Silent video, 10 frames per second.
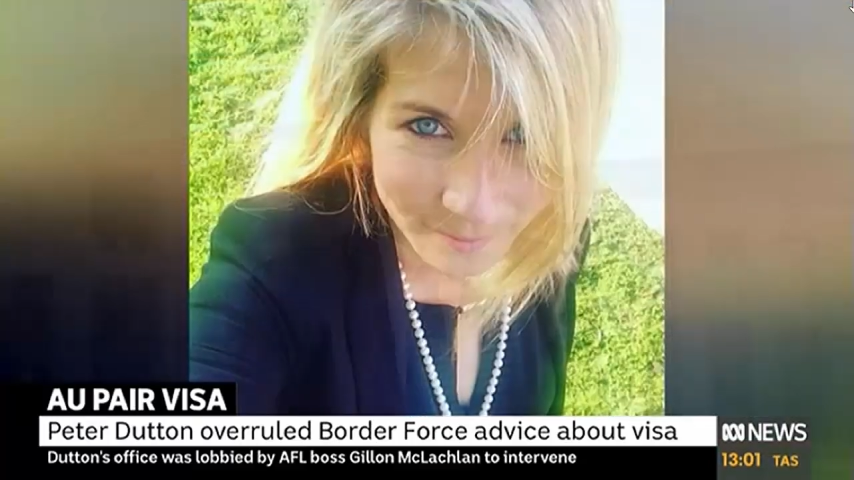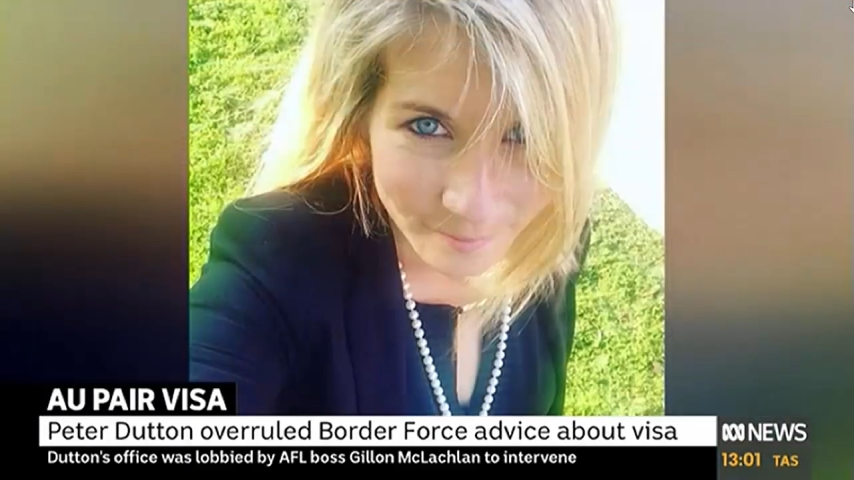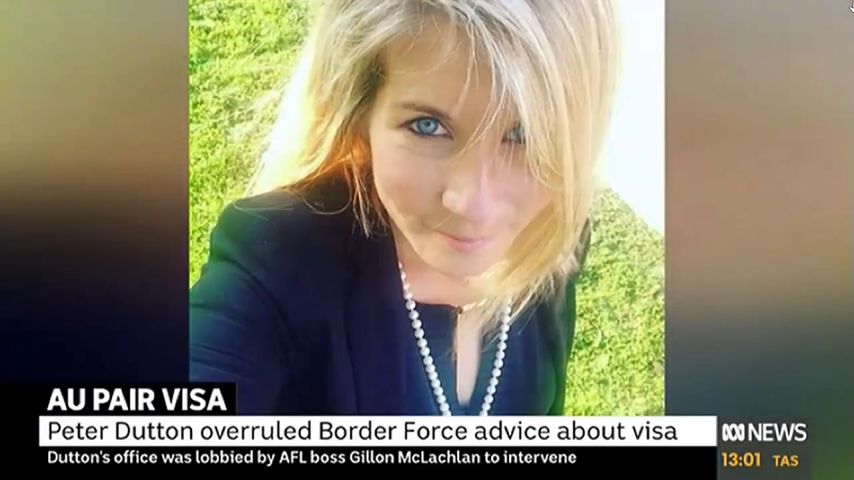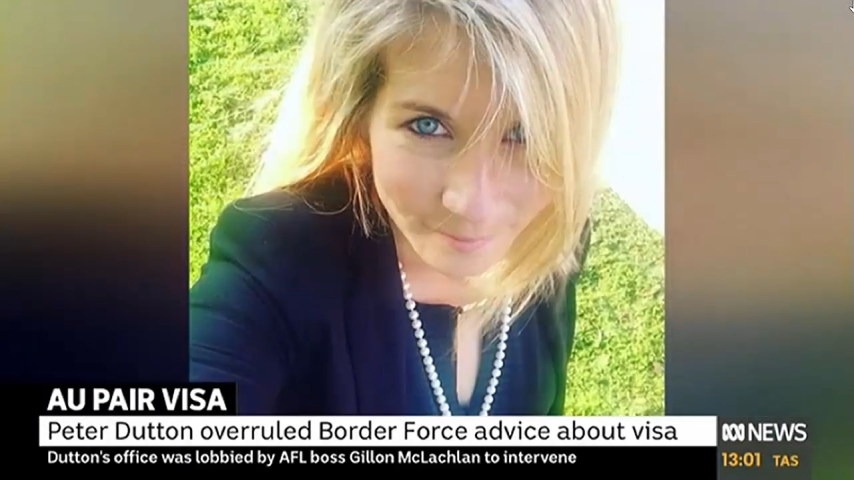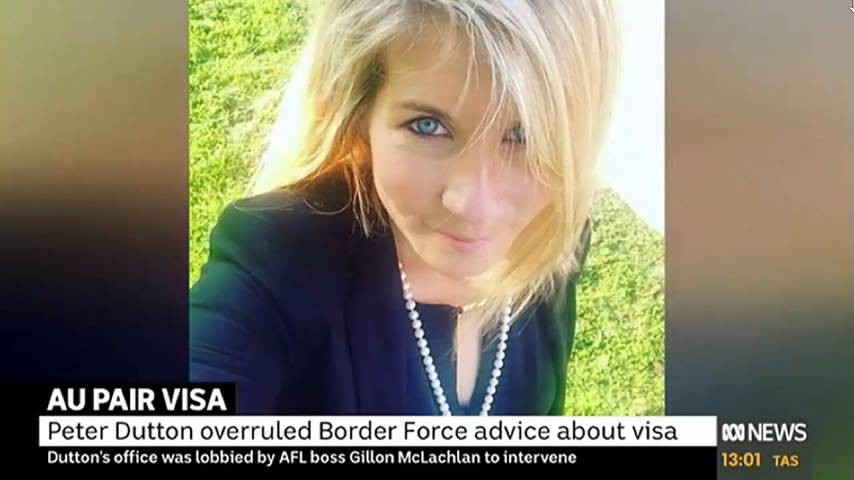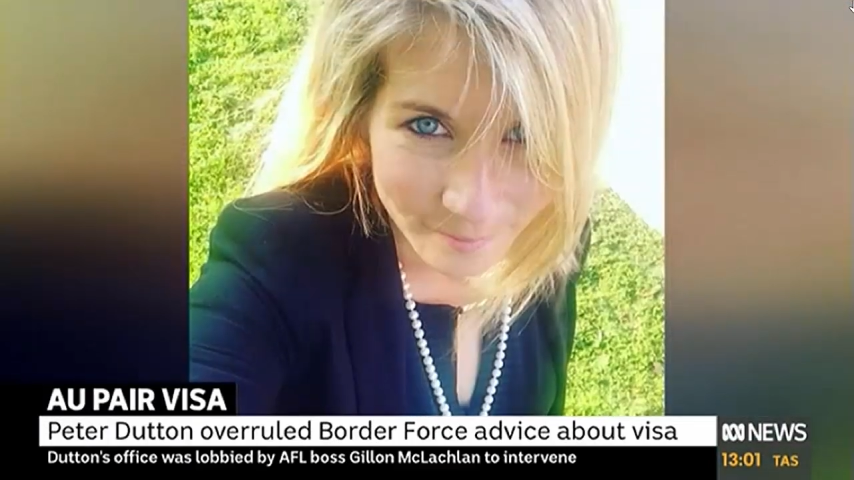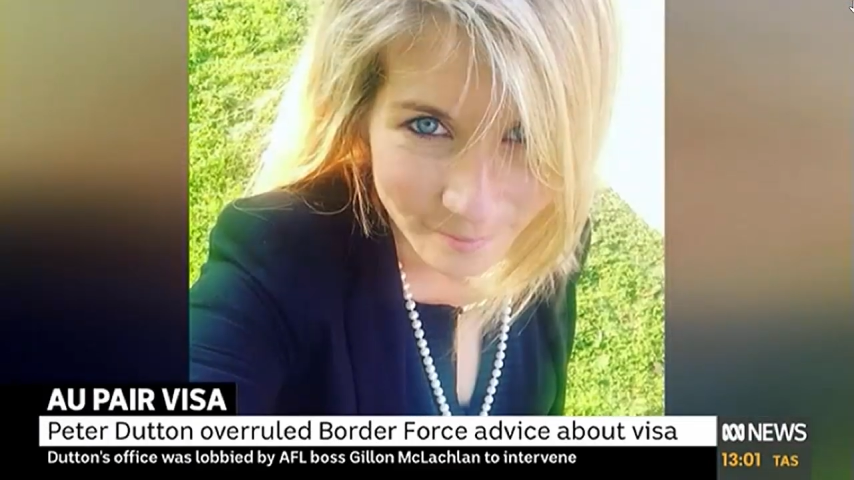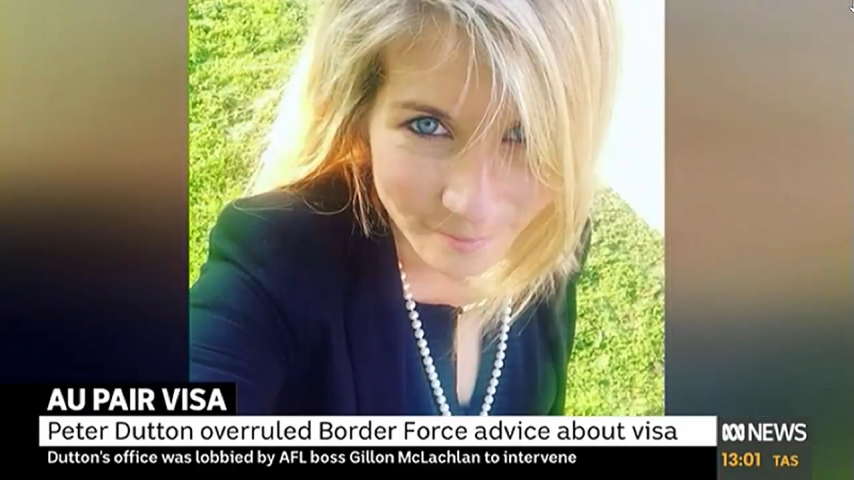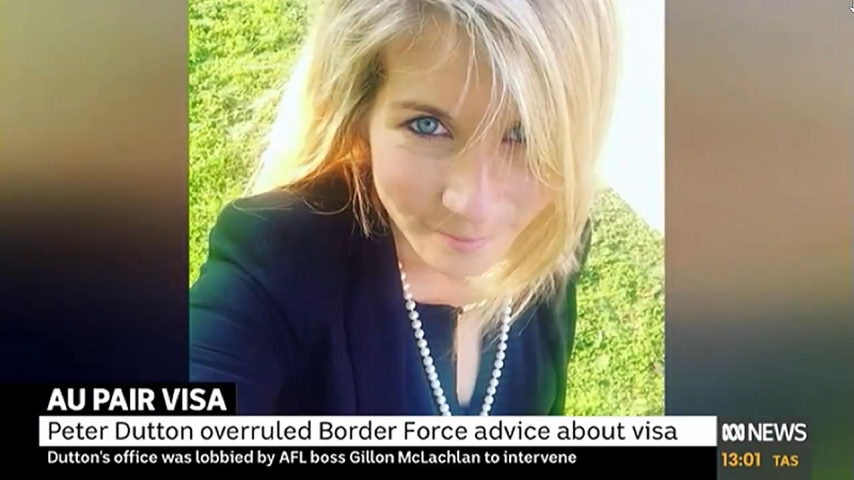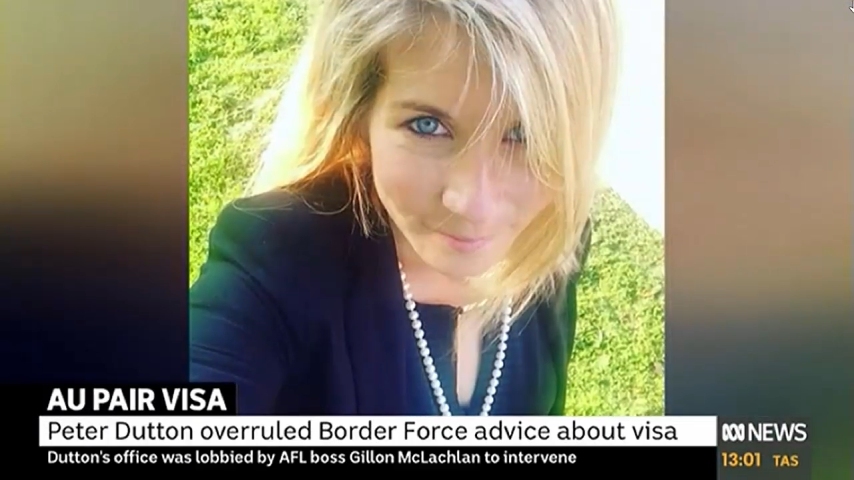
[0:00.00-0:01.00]
who was
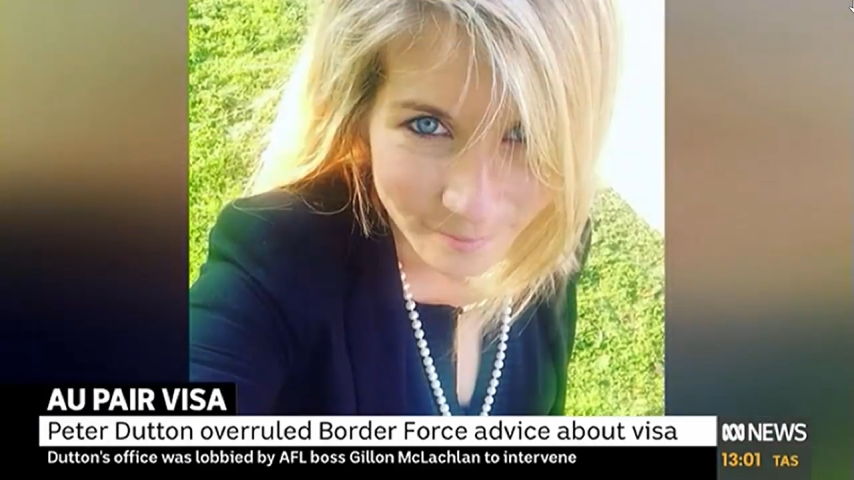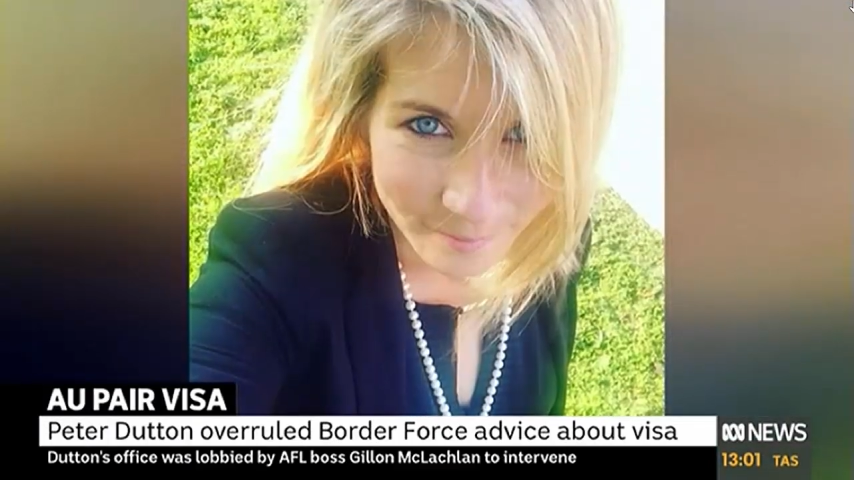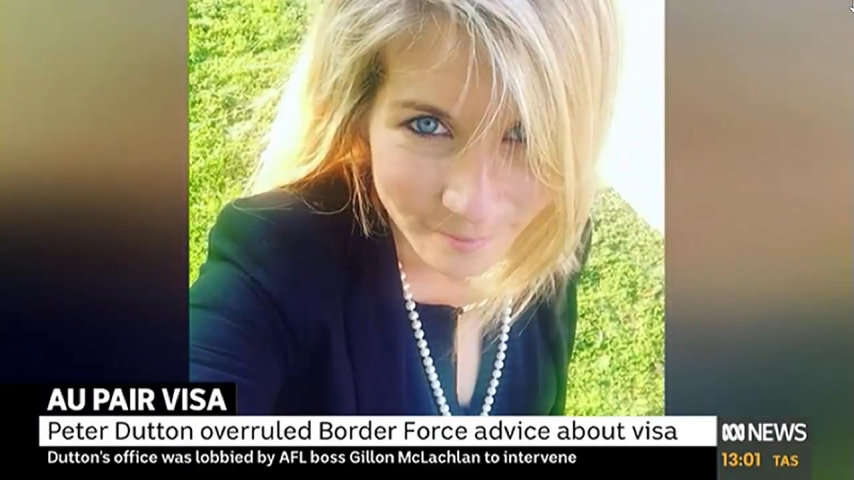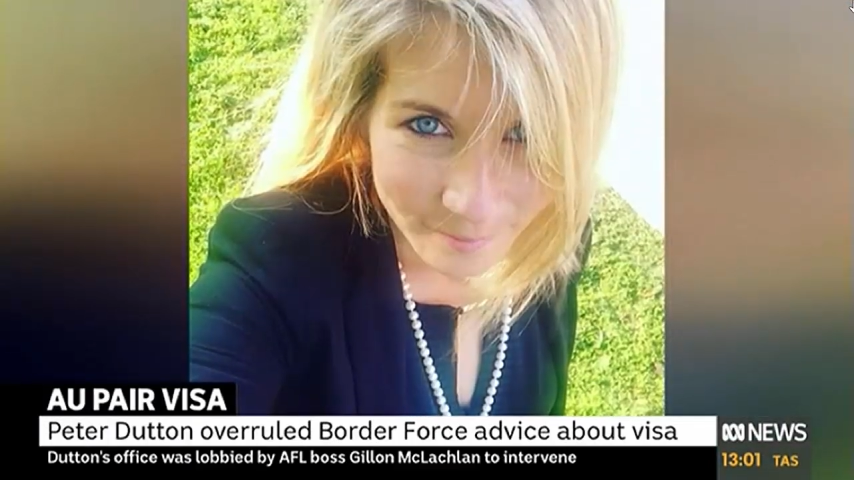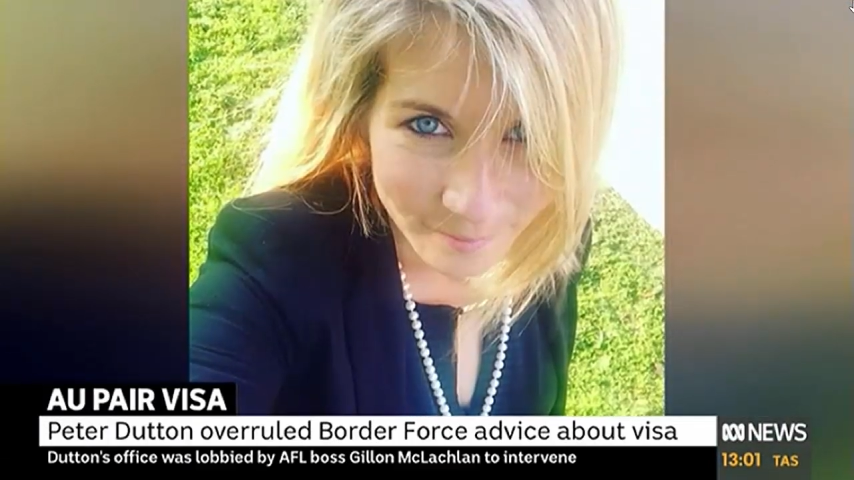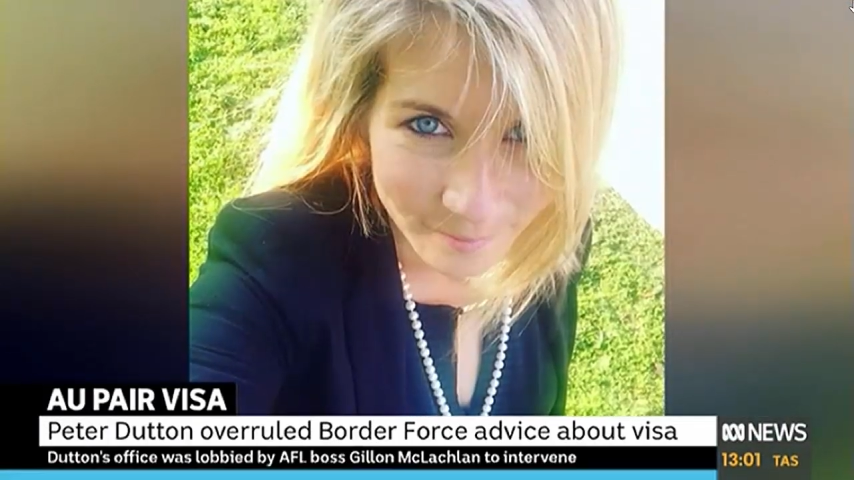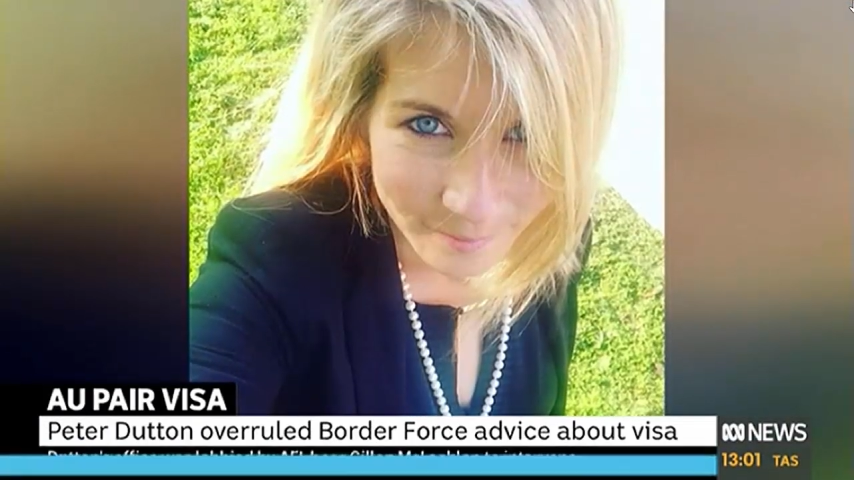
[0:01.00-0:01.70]
wanting to work